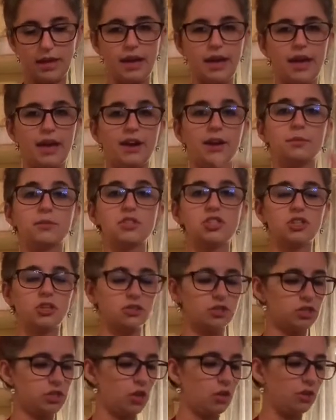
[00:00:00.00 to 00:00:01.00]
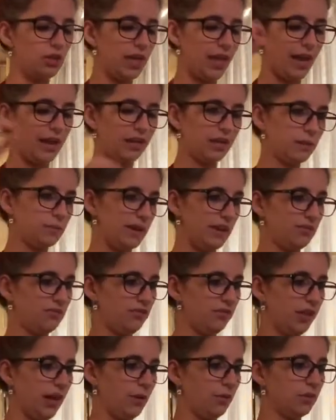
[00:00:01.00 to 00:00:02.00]
And I'm gonna start slowly adding in my
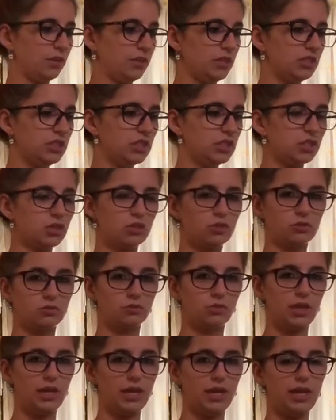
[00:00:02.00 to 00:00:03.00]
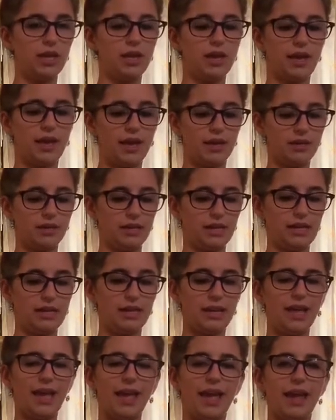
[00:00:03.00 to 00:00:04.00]
flour. This is 3
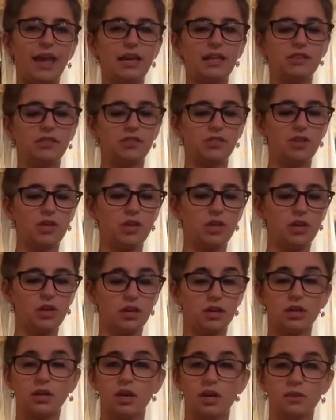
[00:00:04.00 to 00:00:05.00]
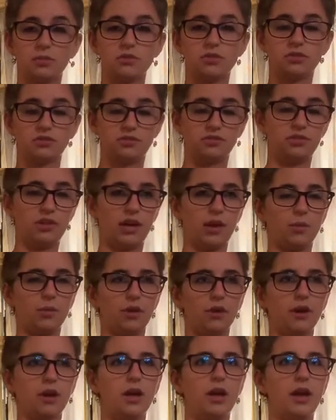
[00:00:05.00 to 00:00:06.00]
1/8 cups of flour.
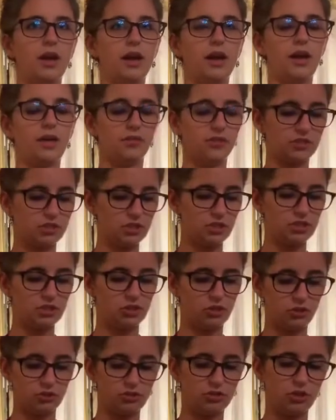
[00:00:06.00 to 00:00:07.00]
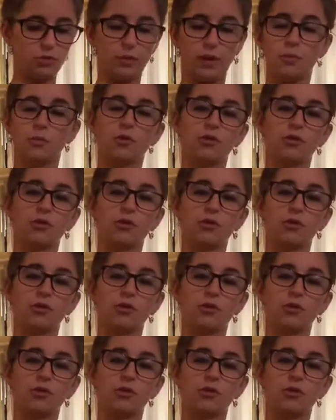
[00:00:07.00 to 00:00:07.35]
This is usually way more